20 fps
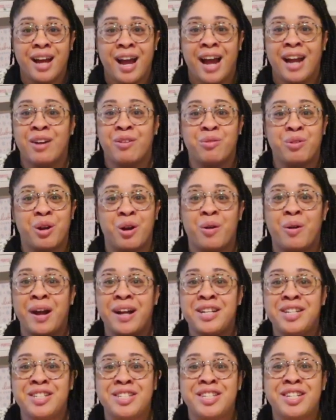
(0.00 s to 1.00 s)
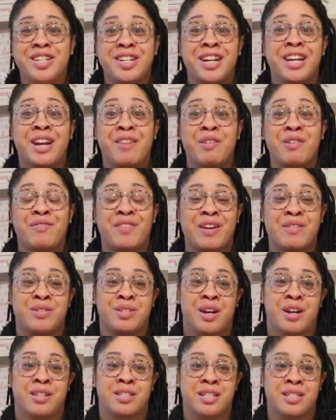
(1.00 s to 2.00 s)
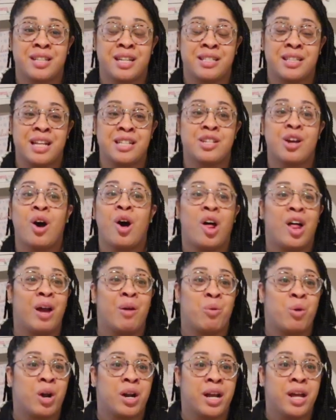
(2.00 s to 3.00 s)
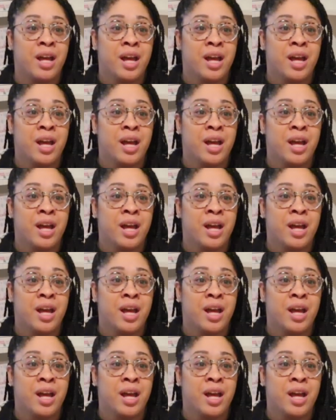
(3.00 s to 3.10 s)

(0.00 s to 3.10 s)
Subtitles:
I don't know. I just couldn't give it a 5 stars because that's all I wanted.